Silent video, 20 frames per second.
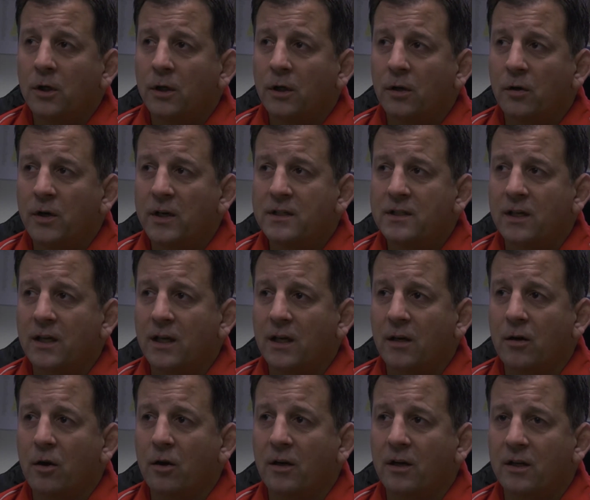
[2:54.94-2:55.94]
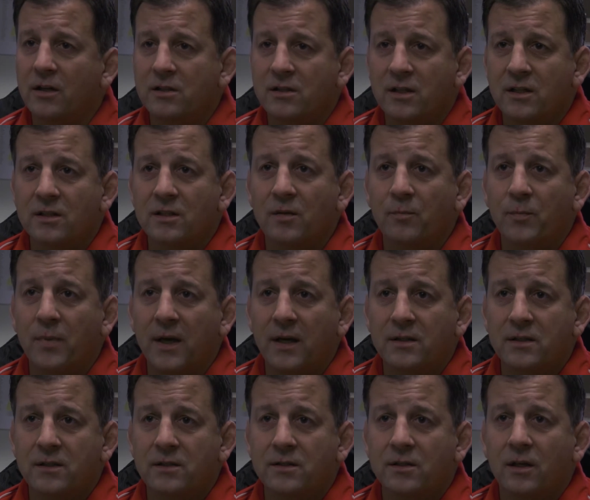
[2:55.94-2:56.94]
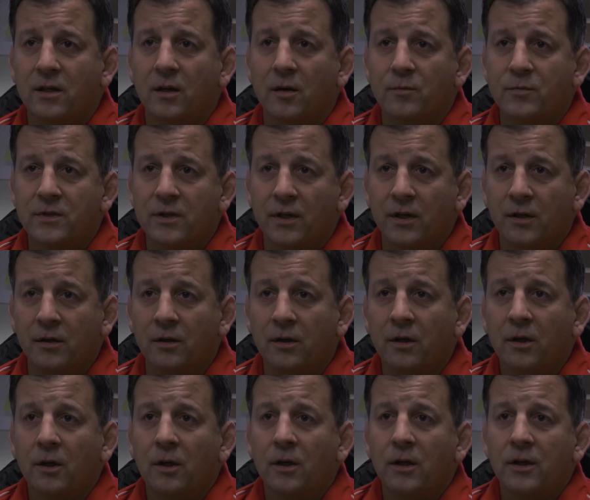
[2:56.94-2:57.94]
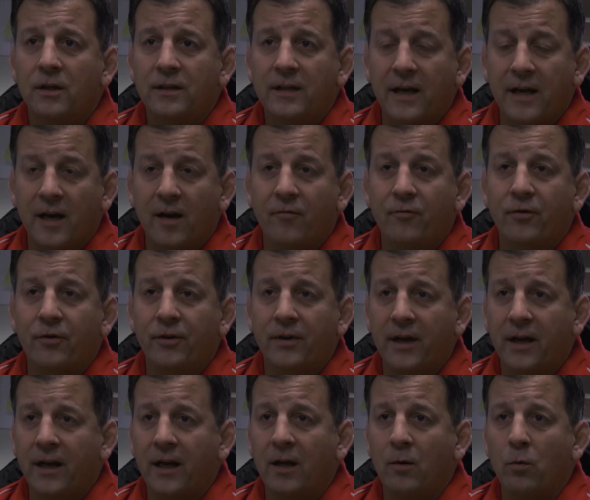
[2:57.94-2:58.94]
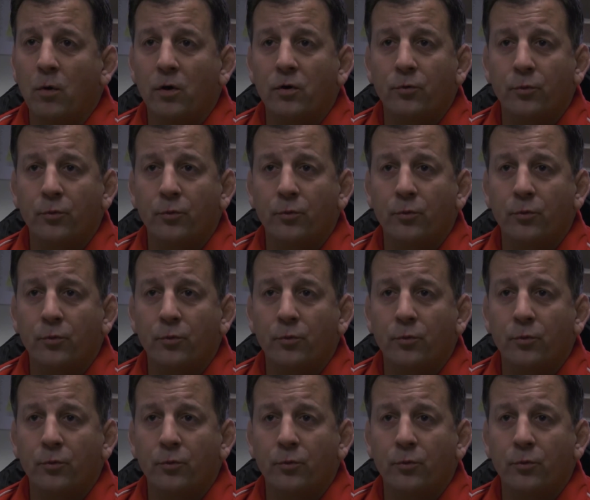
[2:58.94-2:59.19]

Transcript: You know, he's a kid on a consistent basis that comes in day after day, works